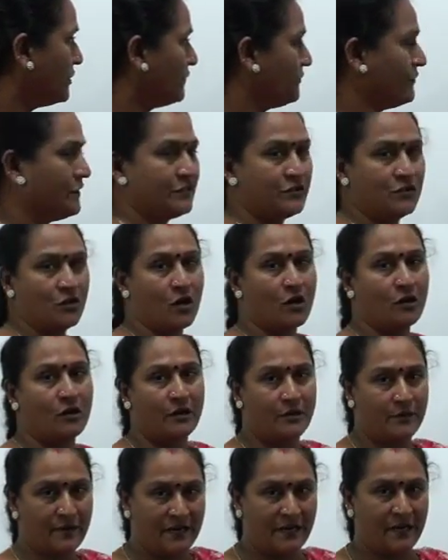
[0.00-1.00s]
of the stock
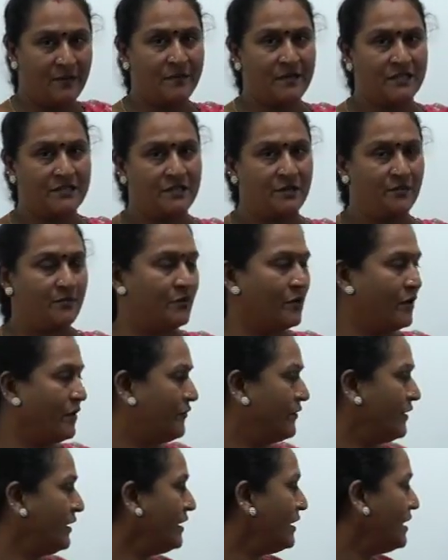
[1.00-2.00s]
at 20%
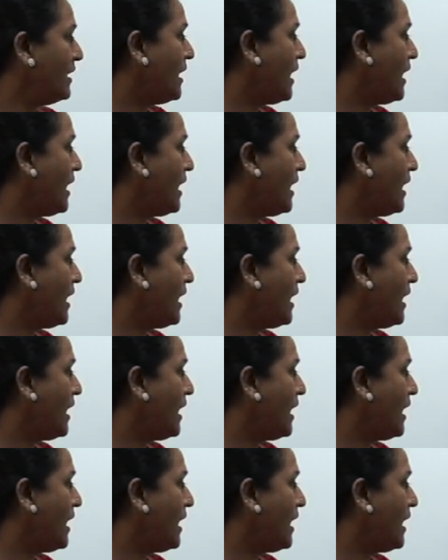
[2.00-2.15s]
profit